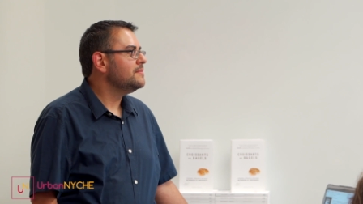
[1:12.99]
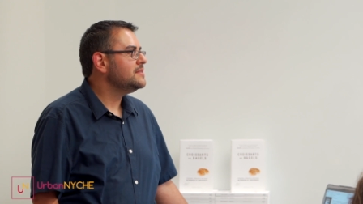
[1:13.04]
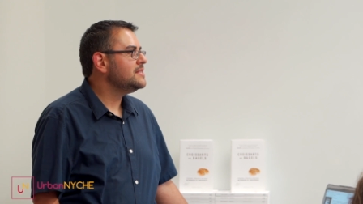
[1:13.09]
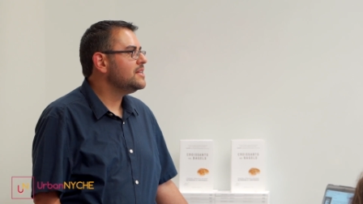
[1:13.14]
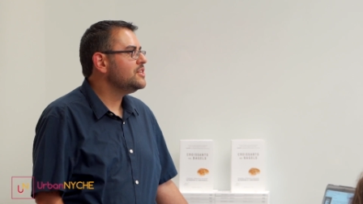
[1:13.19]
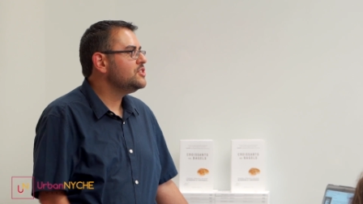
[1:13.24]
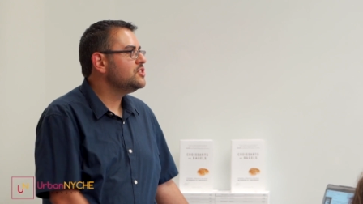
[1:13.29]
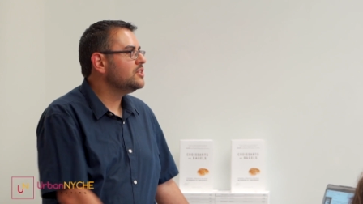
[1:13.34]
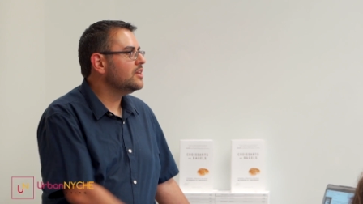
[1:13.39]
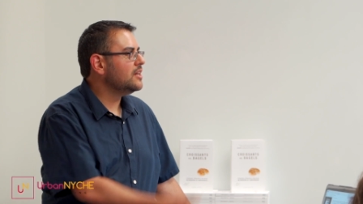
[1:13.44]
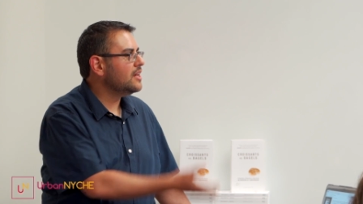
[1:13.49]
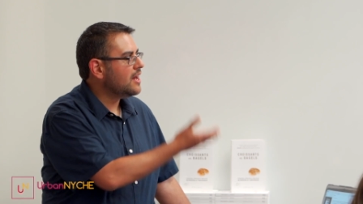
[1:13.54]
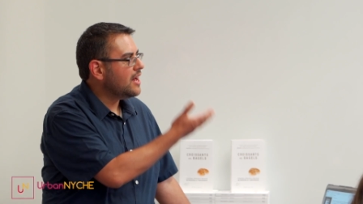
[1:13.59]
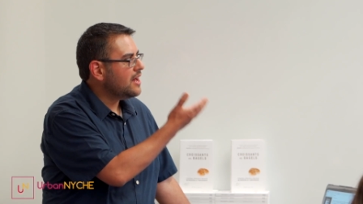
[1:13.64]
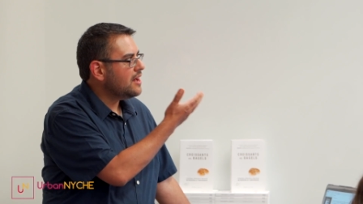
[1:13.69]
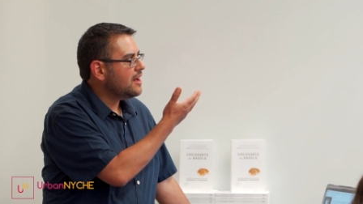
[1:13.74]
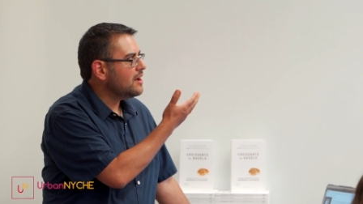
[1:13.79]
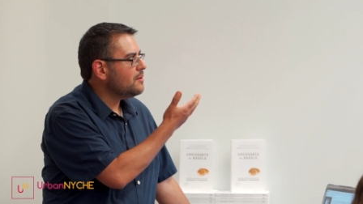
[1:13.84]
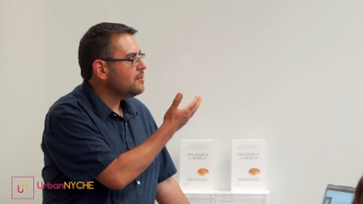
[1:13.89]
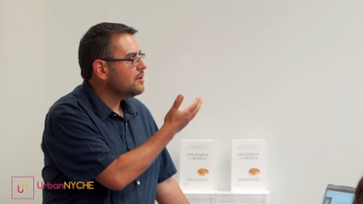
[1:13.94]
essentially,
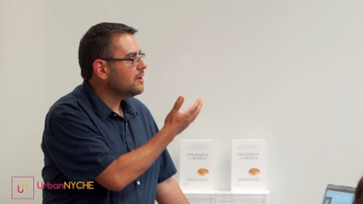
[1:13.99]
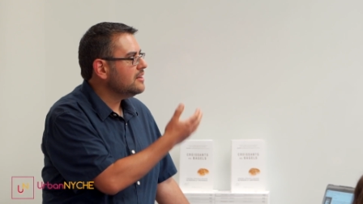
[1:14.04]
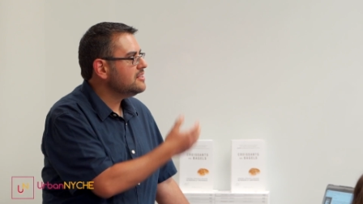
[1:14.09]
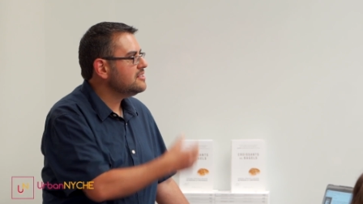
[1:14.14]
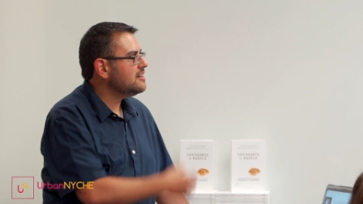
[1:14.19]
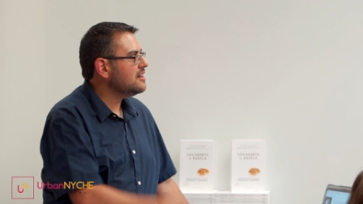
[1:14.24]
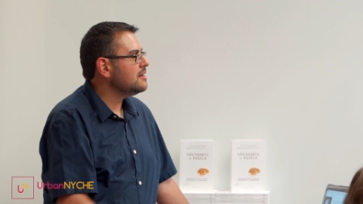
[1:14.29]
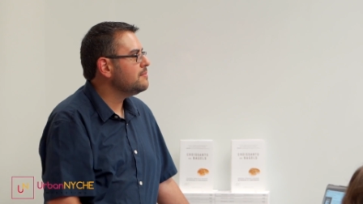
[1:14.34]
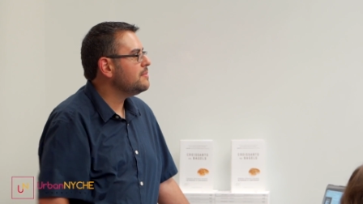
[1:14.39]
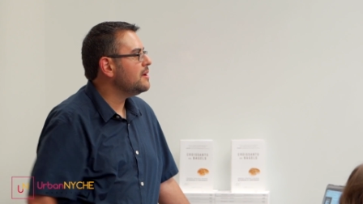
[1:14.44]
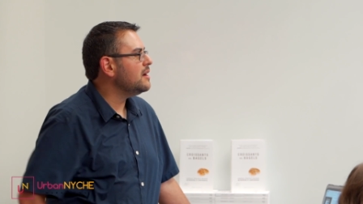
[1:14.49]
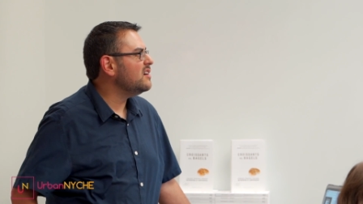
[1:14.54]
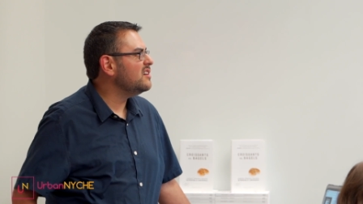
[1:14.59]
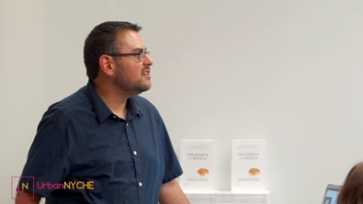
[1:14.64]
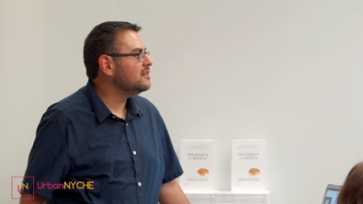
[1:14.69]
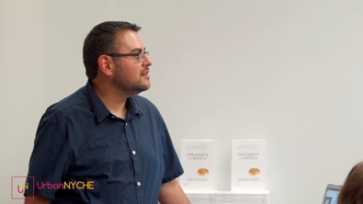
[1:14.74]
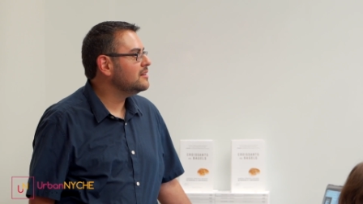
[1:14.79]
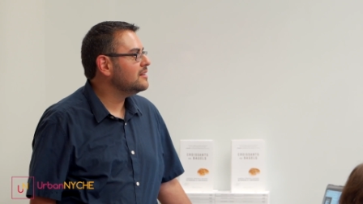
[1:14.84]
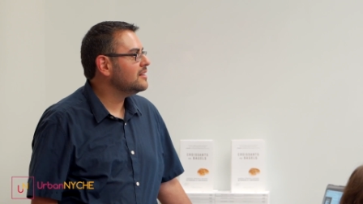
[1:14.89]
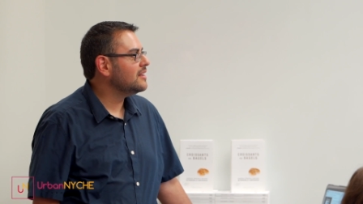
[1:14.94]
I, I want to talk
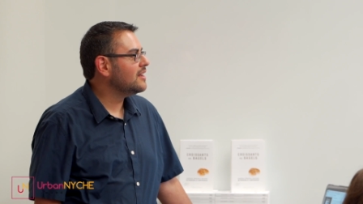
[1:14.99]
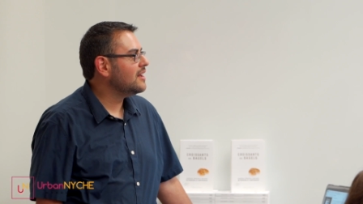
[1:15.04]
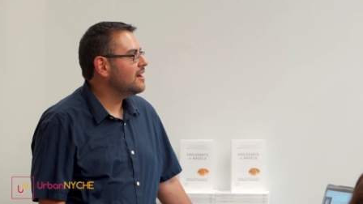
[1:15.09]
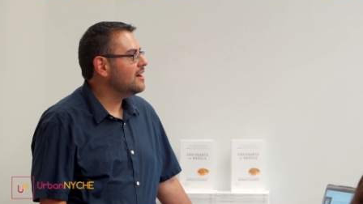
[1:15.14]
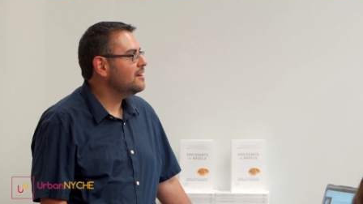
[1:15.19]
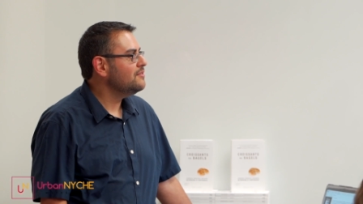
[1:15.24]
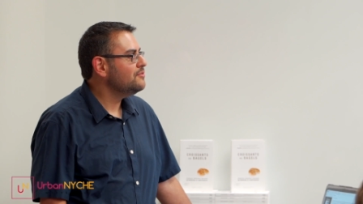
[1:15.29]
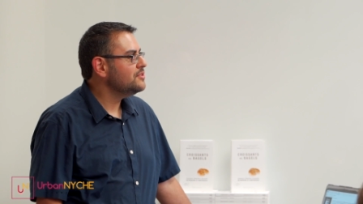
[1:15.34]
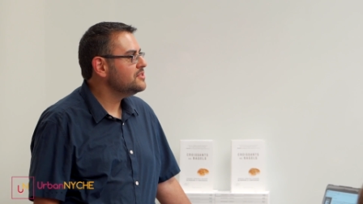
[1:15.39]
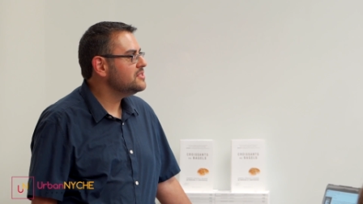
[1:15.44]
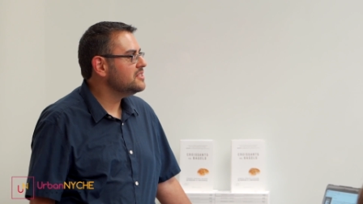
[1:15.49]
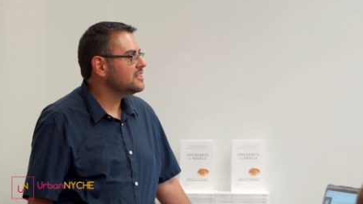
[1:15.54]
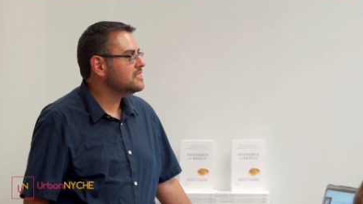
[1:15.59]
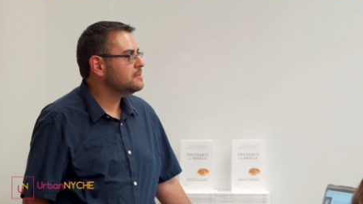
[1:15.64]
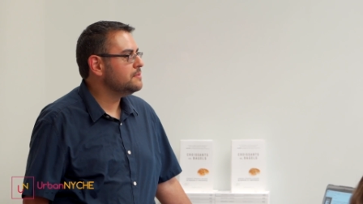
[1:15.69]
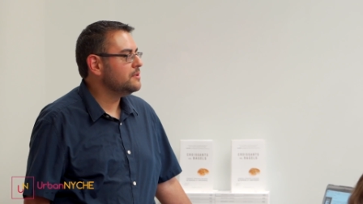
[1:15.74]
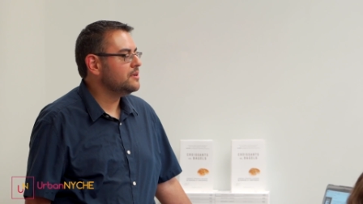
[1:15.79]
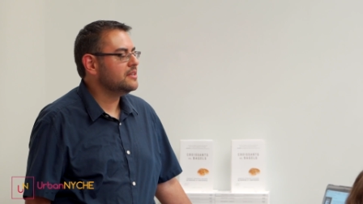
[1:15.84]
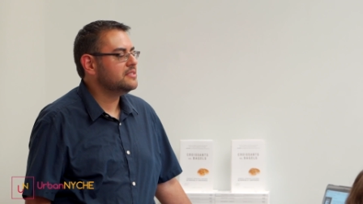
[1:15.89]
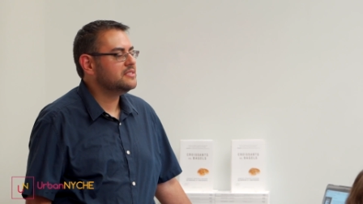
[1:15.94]
about conference
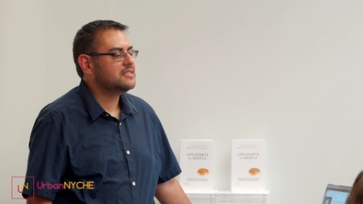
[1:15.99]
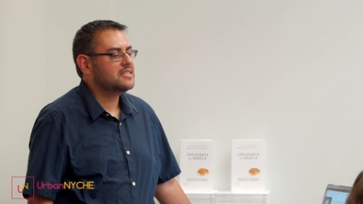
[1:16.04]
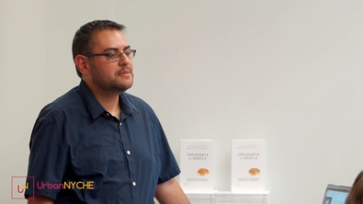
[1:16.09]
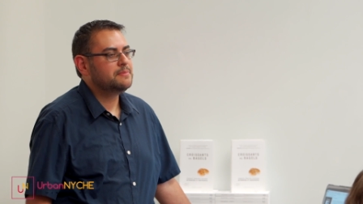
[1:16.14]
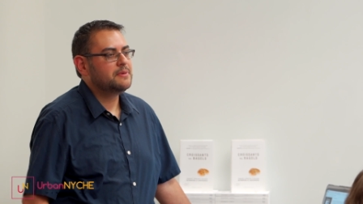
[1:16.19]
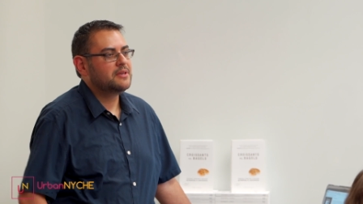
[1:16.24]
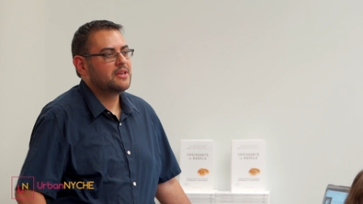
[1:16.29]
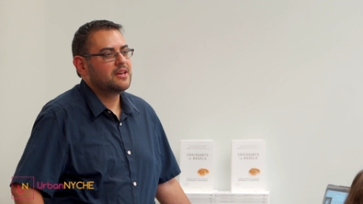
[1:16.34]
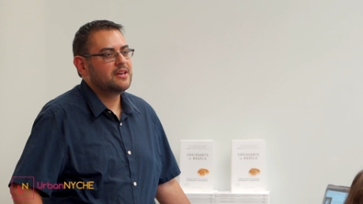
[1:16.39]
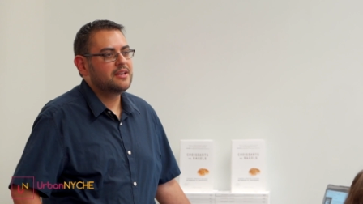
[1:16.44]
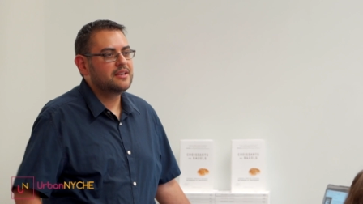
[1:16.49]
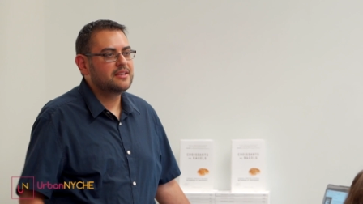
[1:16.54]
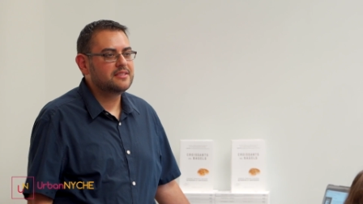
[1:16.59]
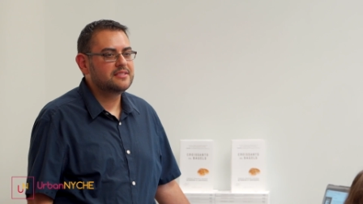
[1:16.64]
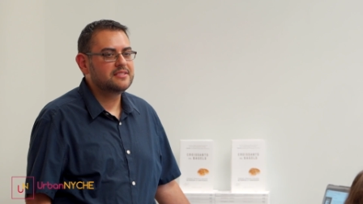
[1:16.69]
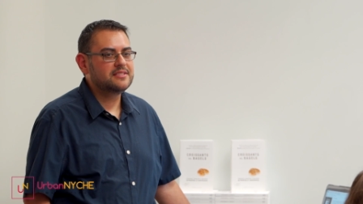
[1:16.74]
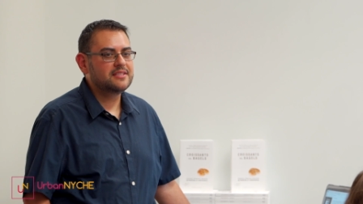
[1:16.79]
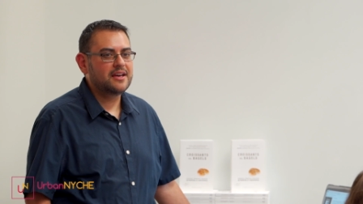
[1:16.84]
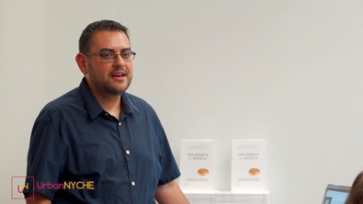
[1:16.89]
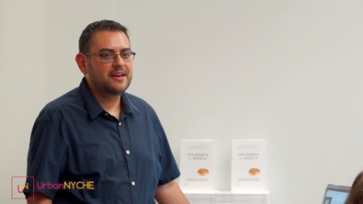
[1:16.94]
experiences
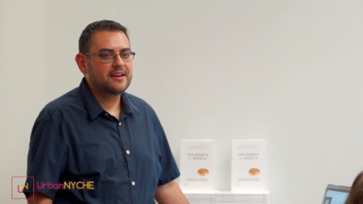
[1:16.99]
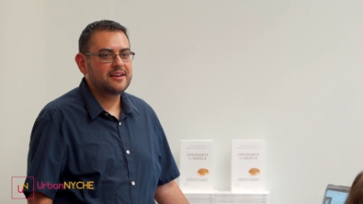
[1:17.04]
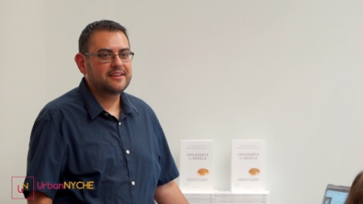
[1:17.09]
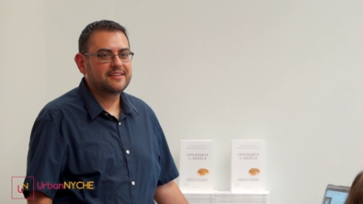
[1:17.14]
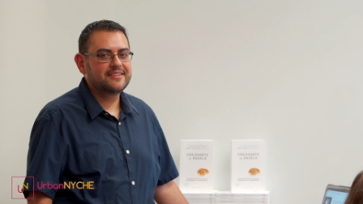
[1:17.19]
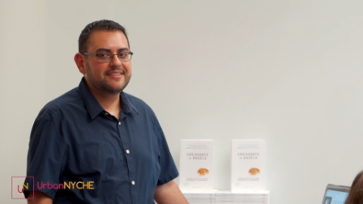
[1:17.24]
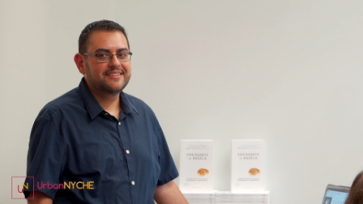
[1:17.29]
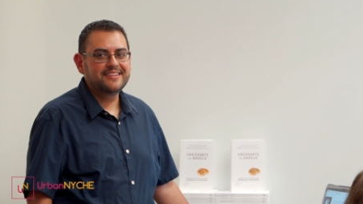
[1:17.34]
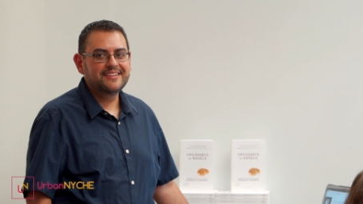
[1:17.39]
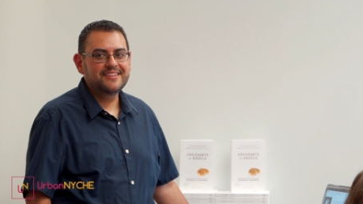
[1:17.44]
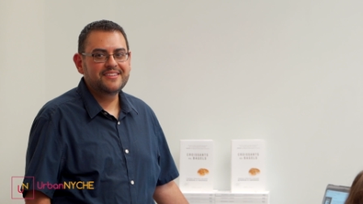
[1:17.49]
because uh,